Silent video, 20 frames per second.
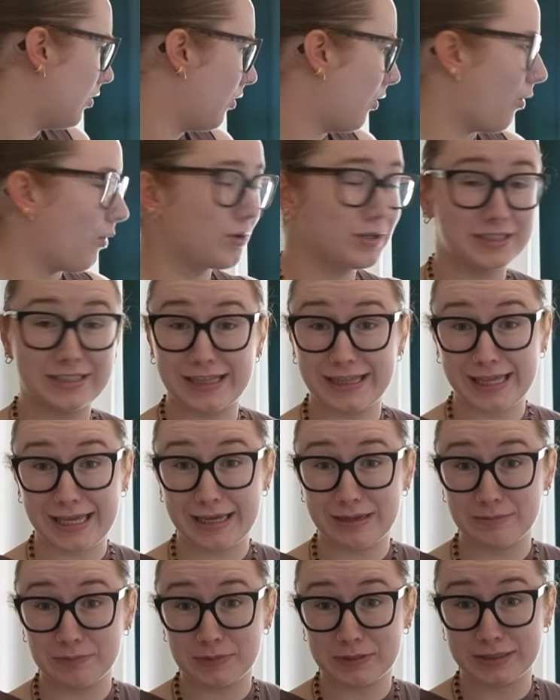horse
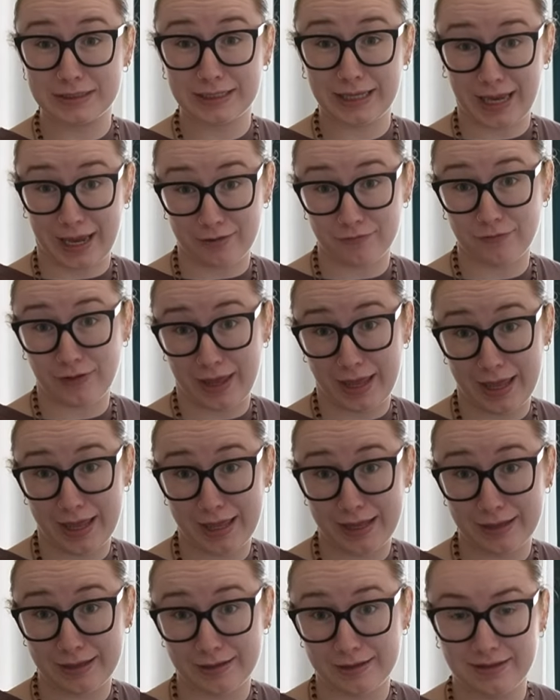themed
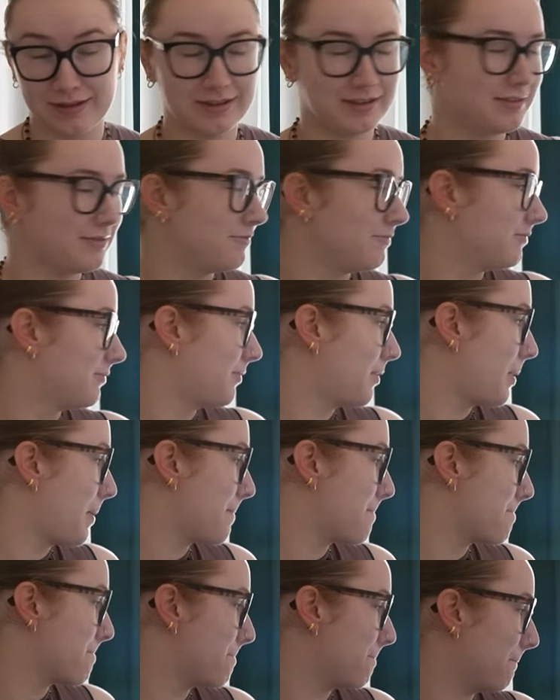cafe. It, it,
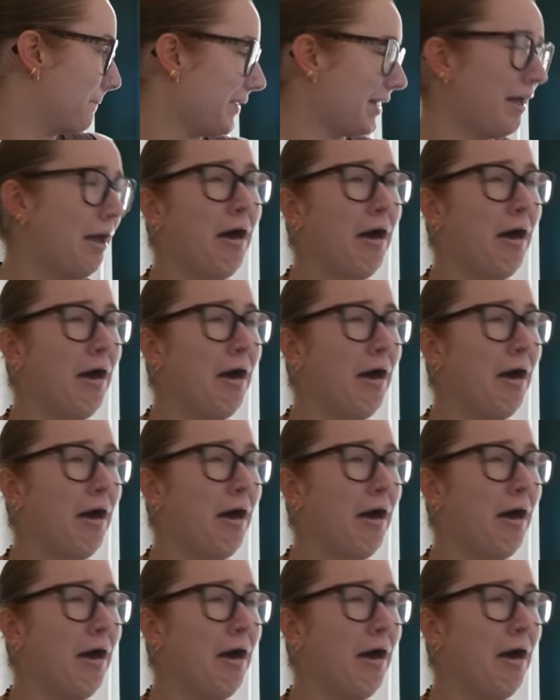yeah.